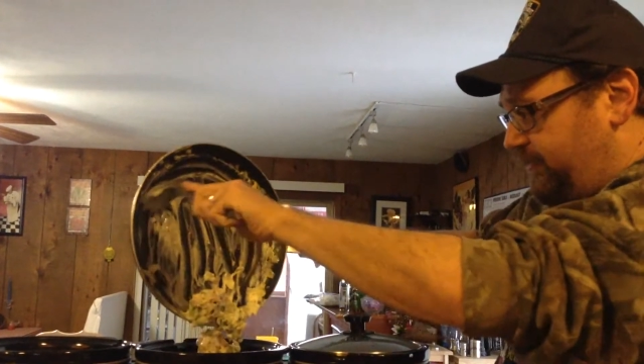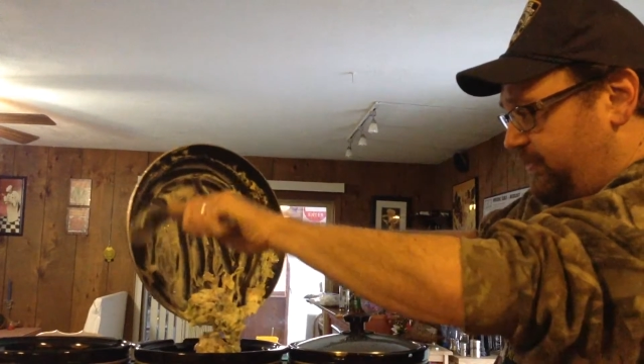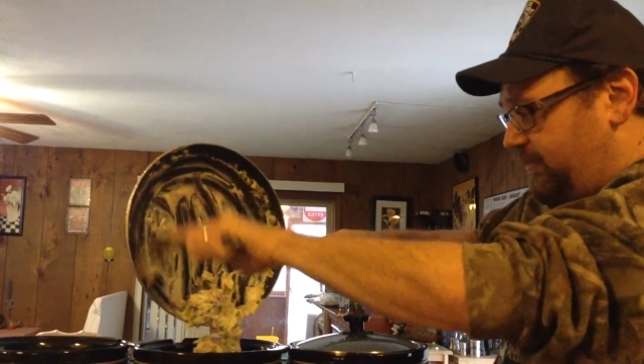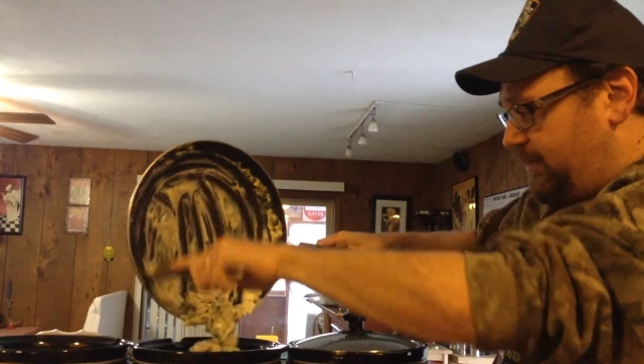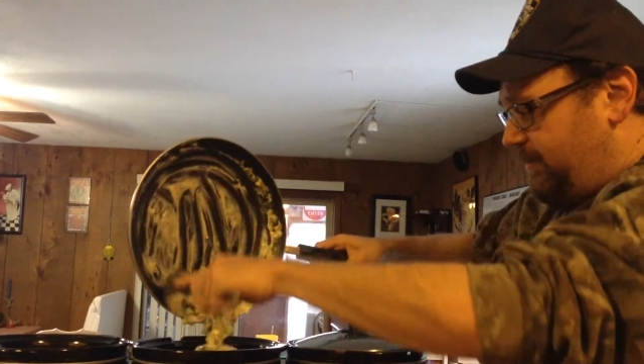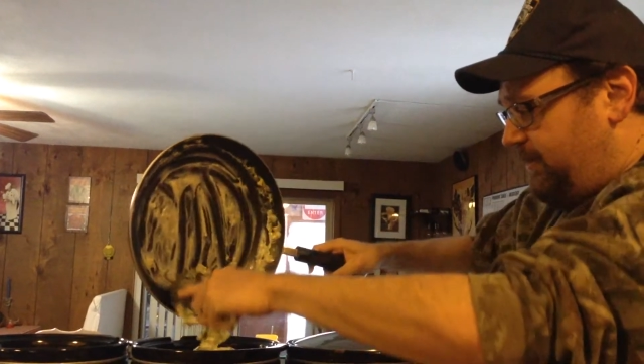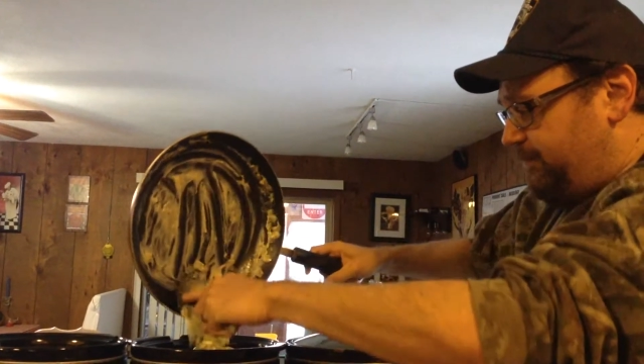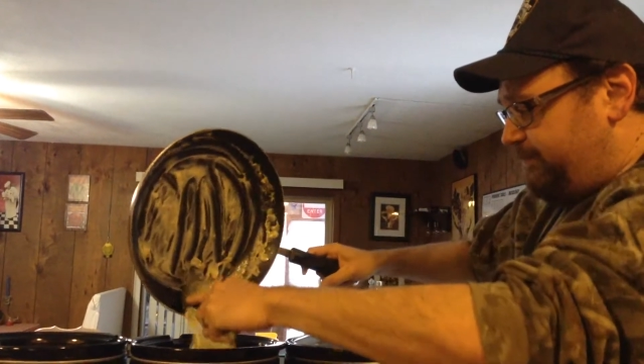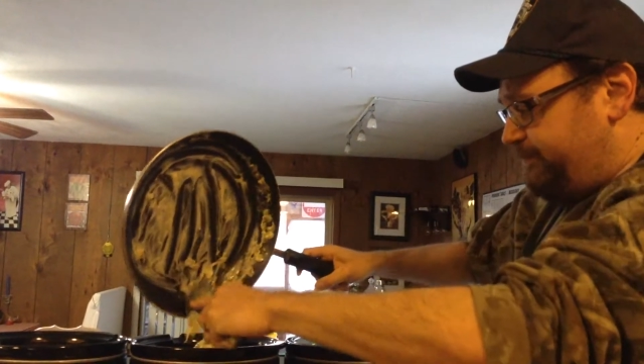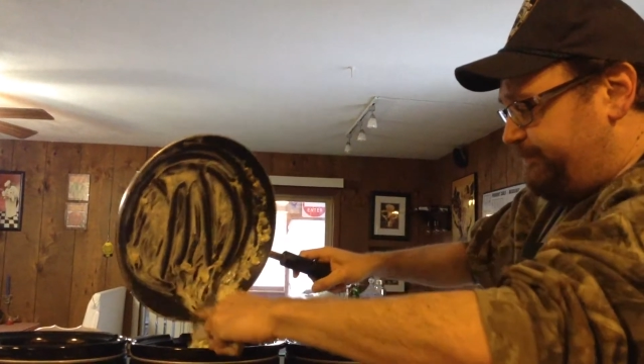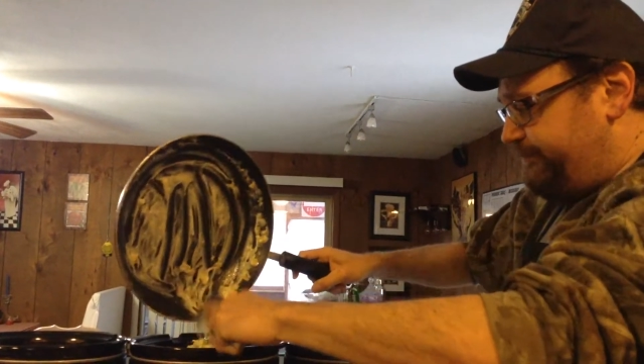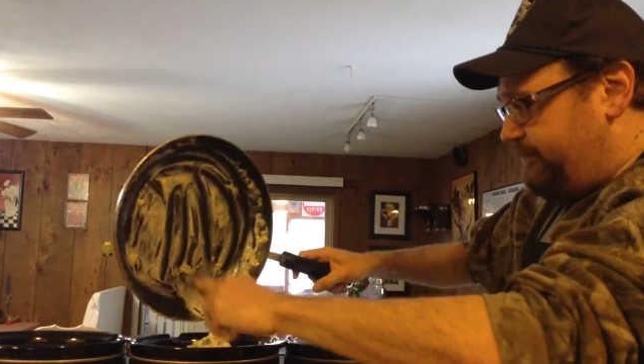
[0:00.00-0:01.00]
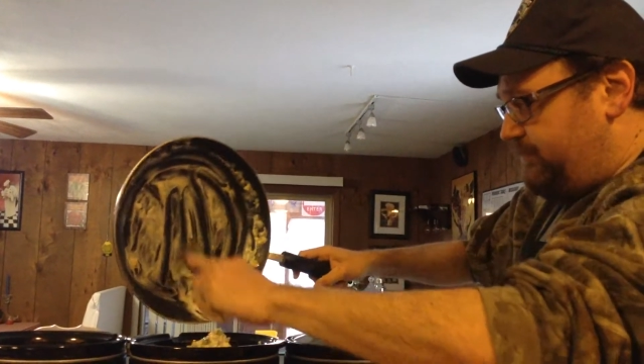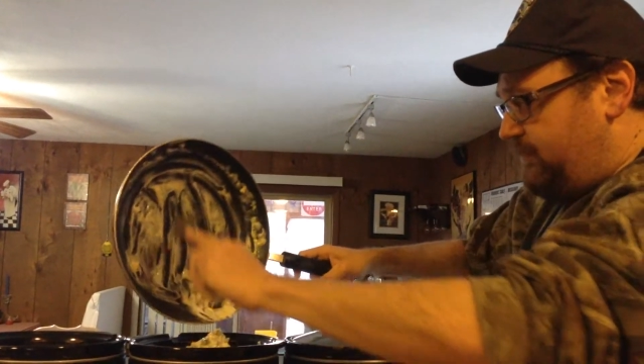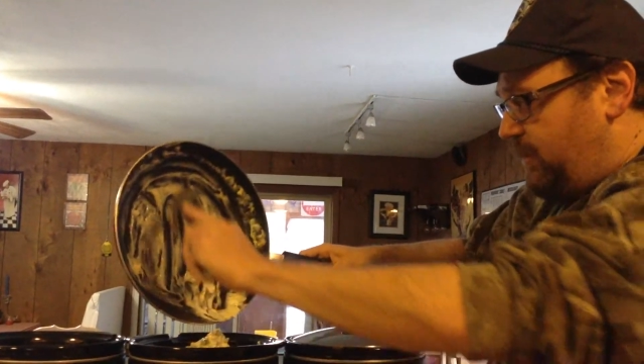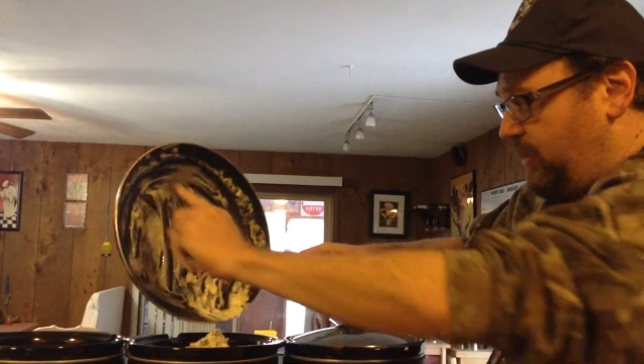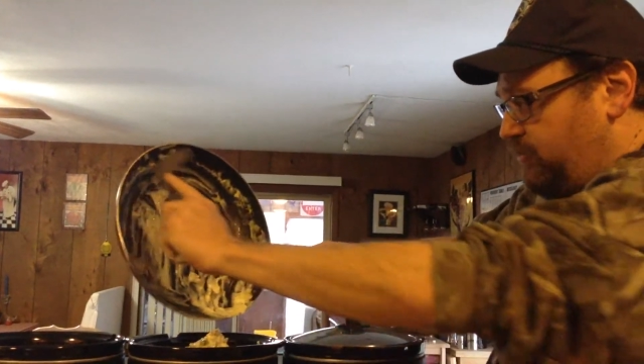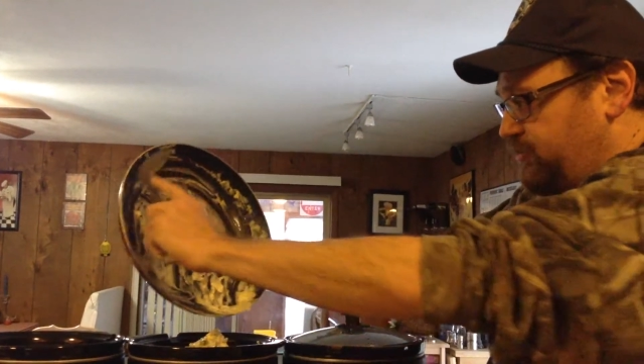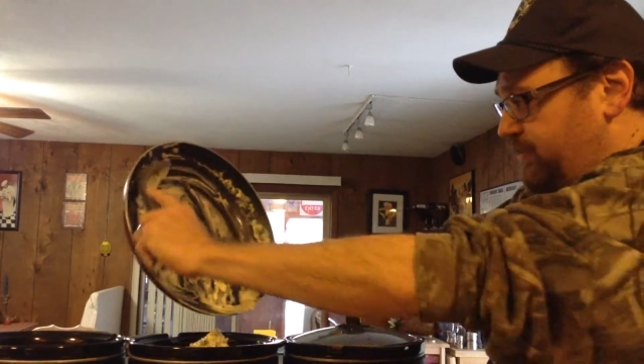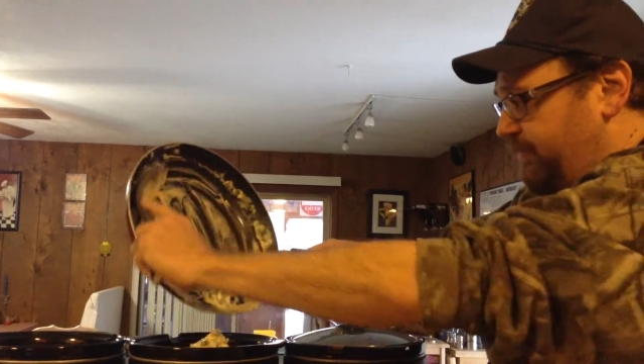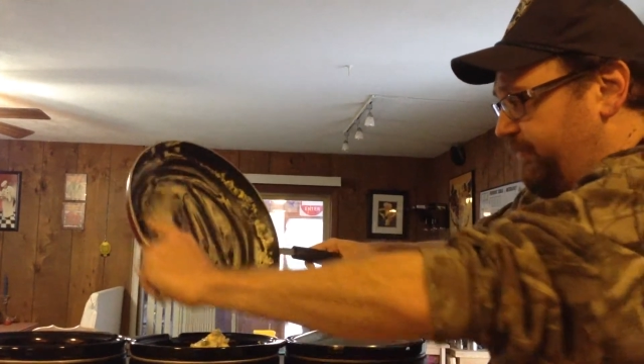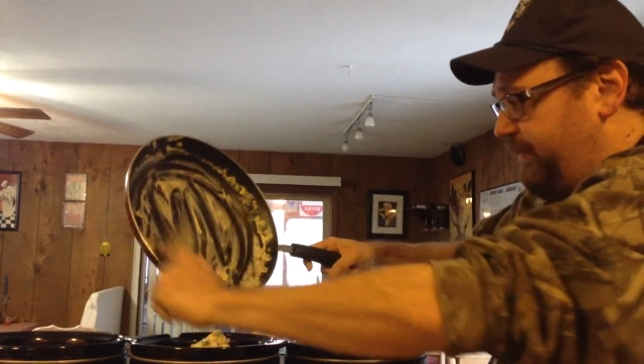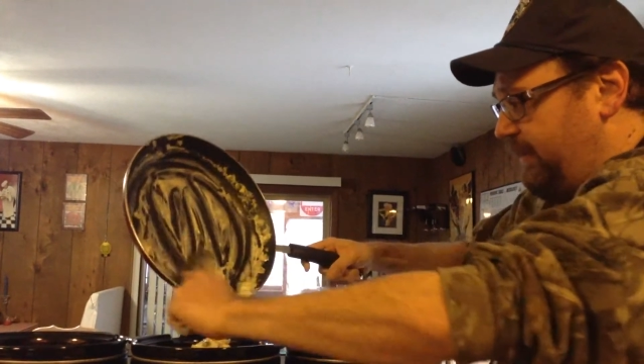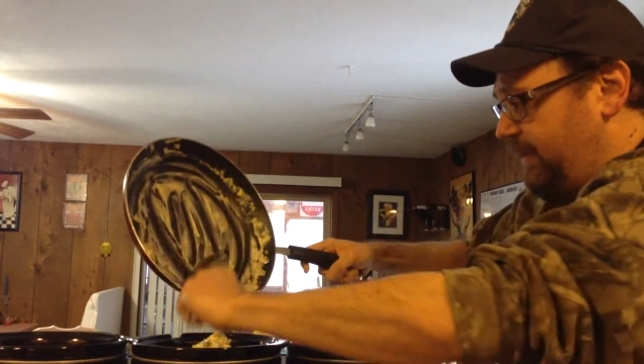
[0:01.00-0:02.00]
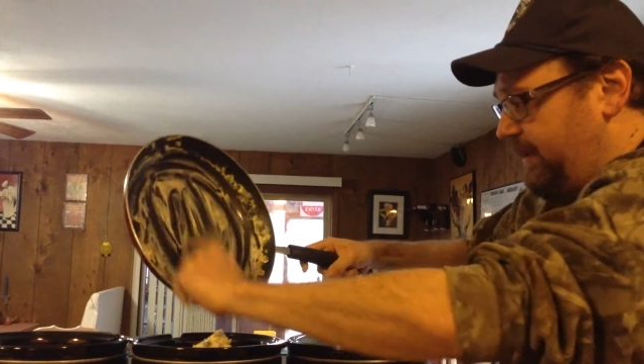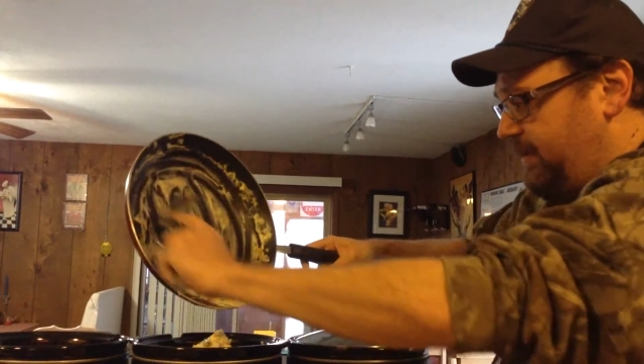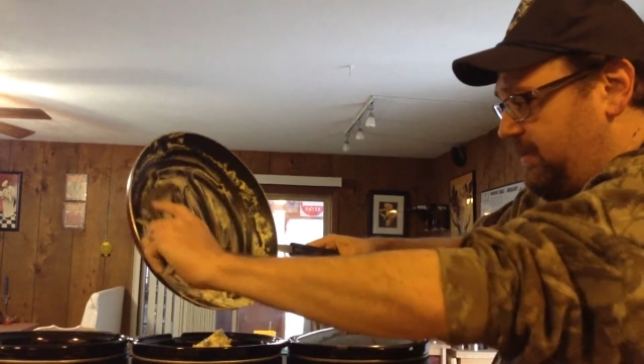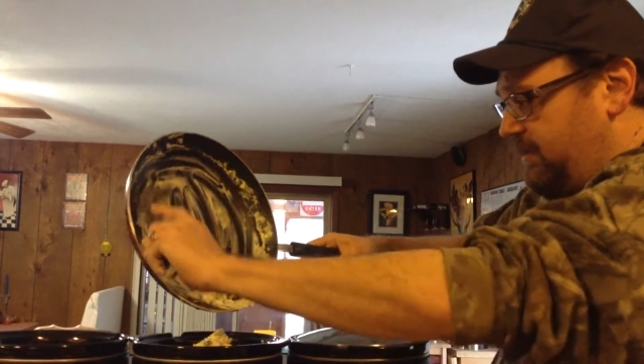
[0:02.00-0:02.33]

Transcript: it's going to be ultra filling.